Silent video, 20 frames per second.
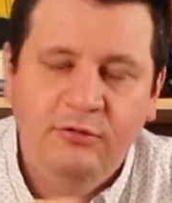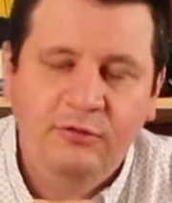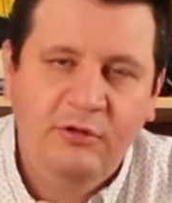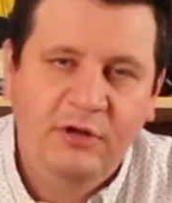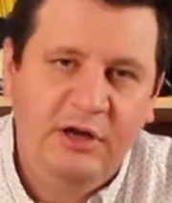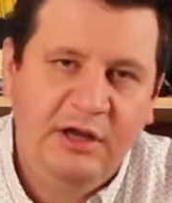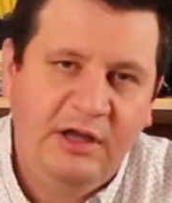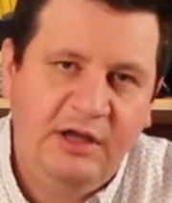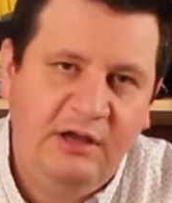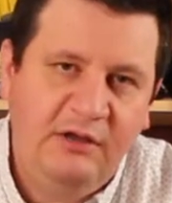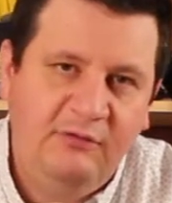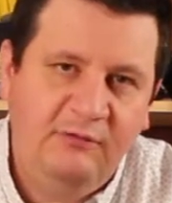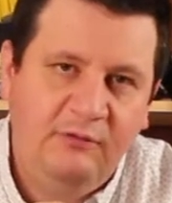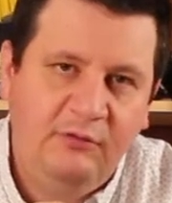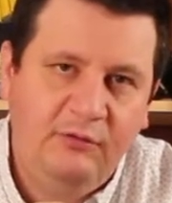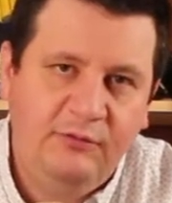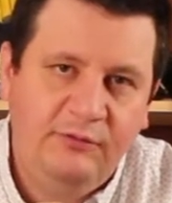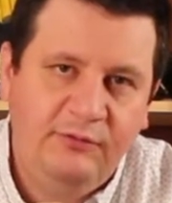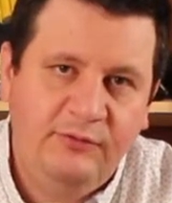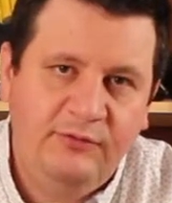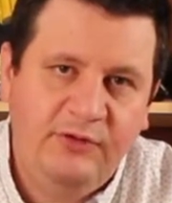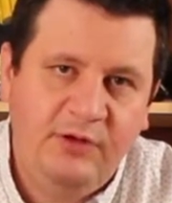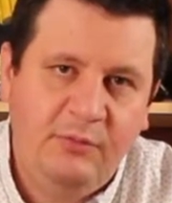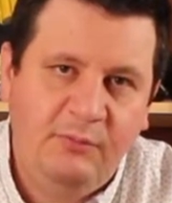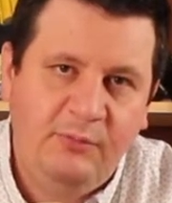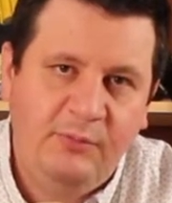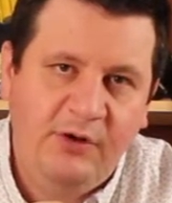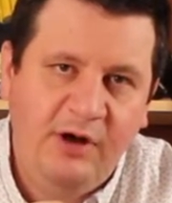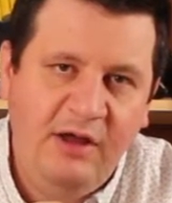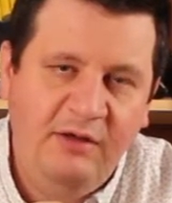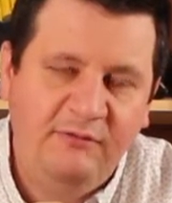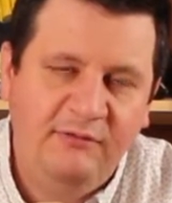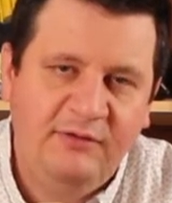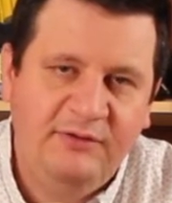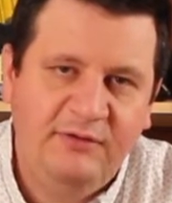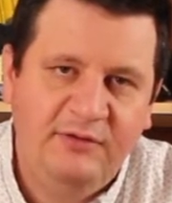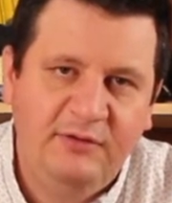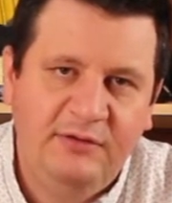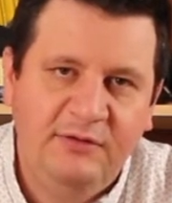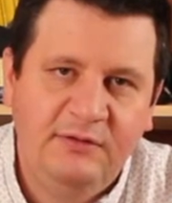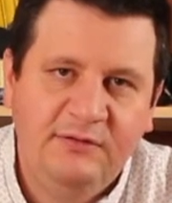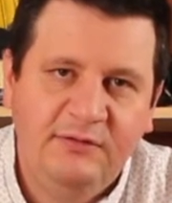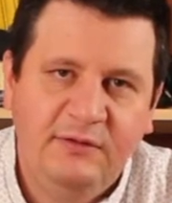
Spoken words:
you're going to have also some privacy.